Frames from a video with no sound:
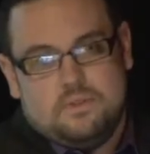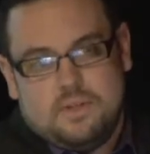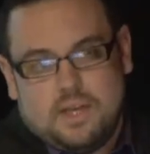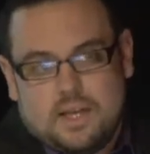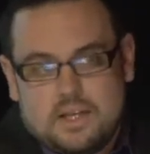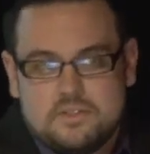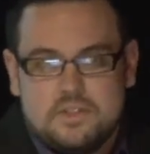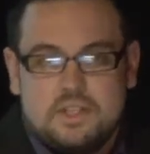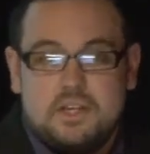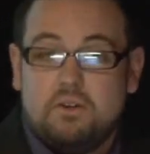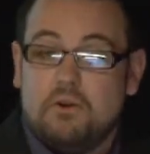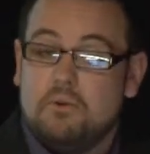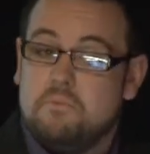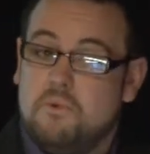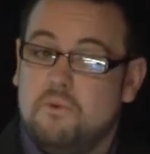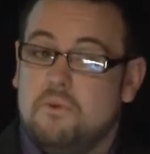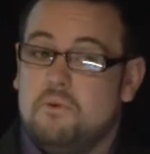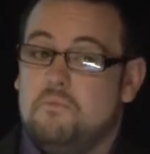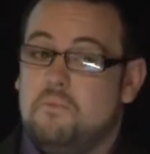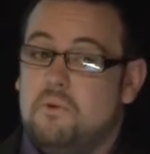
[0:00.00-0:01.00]
as they got
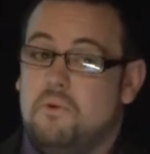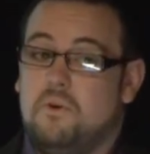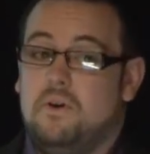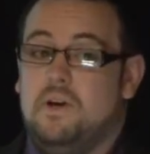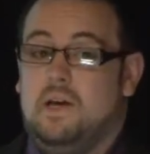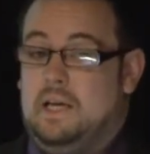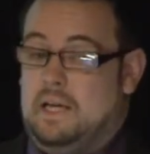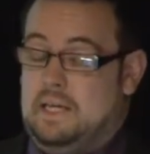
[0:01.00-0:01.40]
more and more